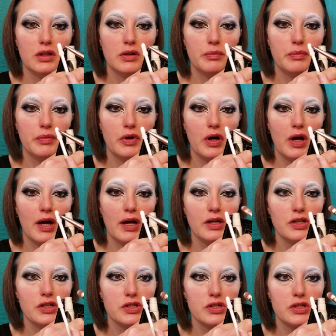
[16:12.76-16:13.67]

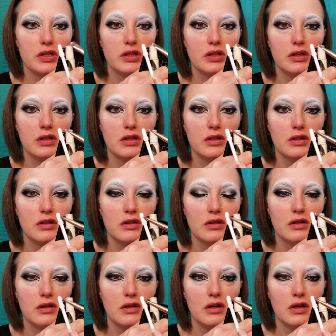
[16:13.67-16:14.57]
brush
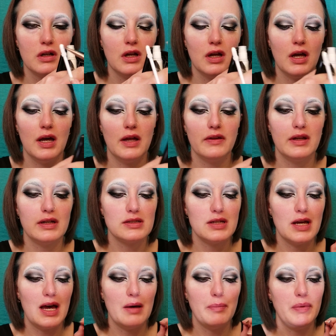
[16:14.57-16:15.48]
and then
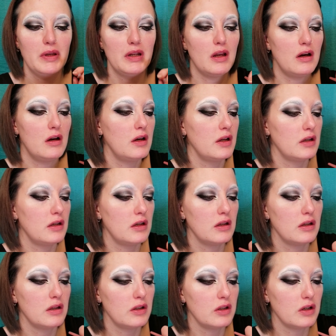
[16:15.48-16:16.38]
tap it on
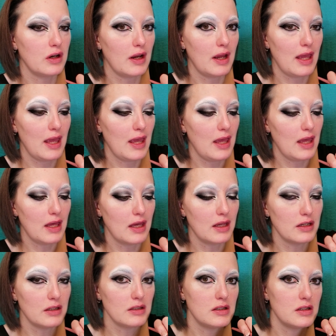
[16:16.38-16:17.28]
your
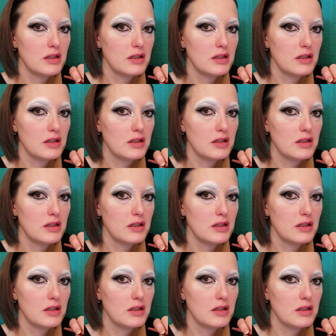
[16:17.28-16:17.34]
hand.